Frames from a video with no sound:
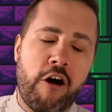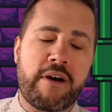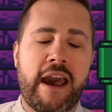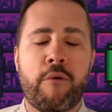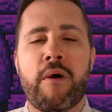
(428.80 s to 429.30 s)

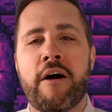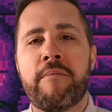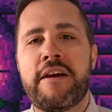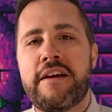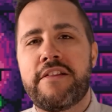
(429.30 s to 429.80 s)
Okay,
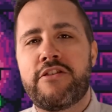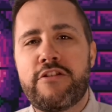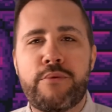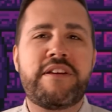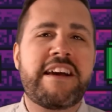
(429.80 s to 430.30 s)
well,
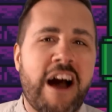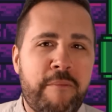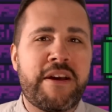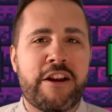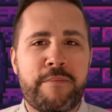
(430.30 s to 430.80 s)
this one you
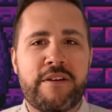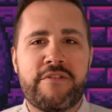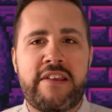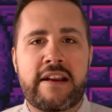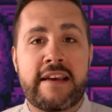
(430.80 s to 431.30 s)
got me on a bit of
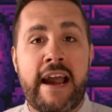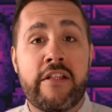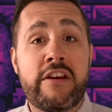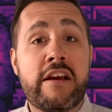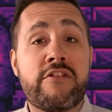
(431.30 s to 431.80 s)
a
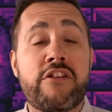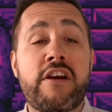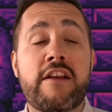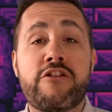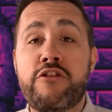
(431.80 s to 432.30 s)
technicality because they're
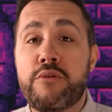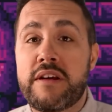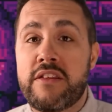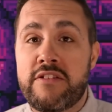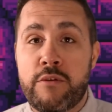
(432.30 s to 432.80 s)
not
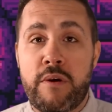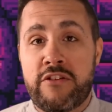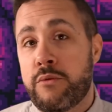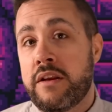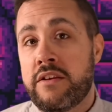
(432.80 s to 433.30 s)
doing this in
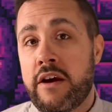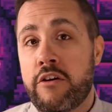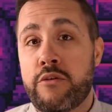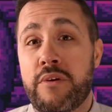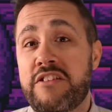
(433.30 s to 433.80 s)
Wet'suwet'en
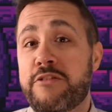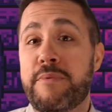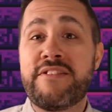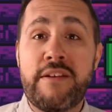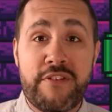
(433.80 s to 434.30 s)
territory
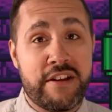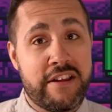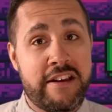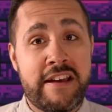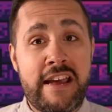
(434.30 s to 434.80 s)

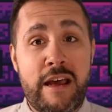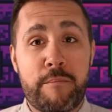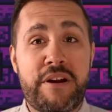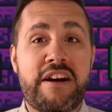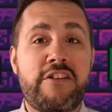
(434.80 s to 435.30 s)
specifically,
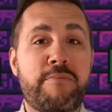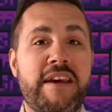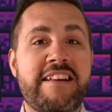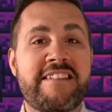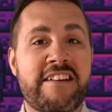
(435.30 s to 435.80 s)
but it is
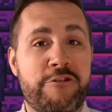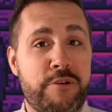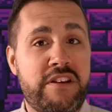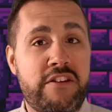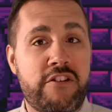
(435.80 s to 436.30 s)
being done to
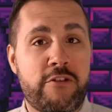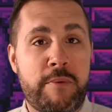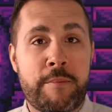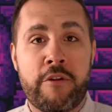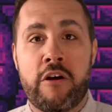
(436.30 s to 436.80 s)
Indigenous
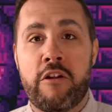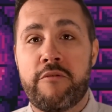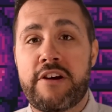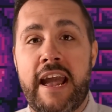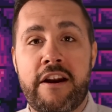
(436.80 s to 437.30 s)
people all
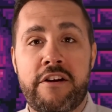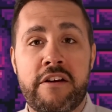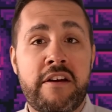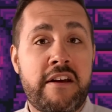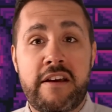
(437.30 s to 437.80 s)
over
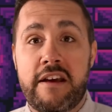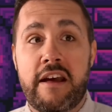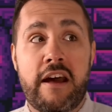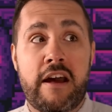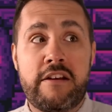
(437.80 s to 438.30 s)
Canada,
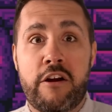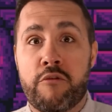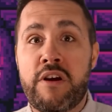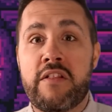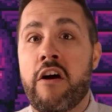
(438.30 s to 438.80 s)

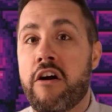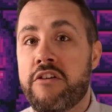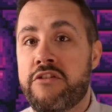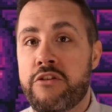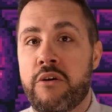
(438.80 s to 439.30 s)
writ
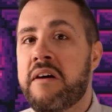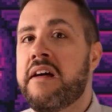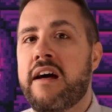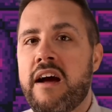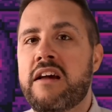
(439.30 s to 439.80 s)
large, so
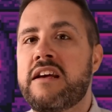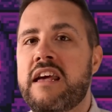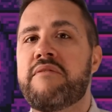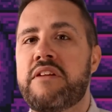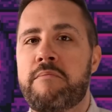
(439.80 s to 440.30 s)
I'm going to
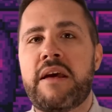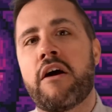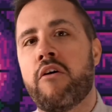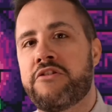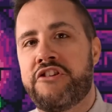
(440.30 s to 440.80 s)
give it a big
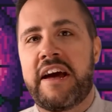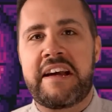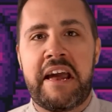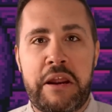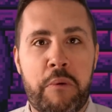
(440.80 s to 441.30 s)
old
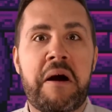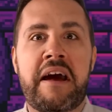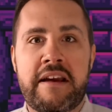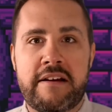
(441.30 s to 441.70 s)
check anyway.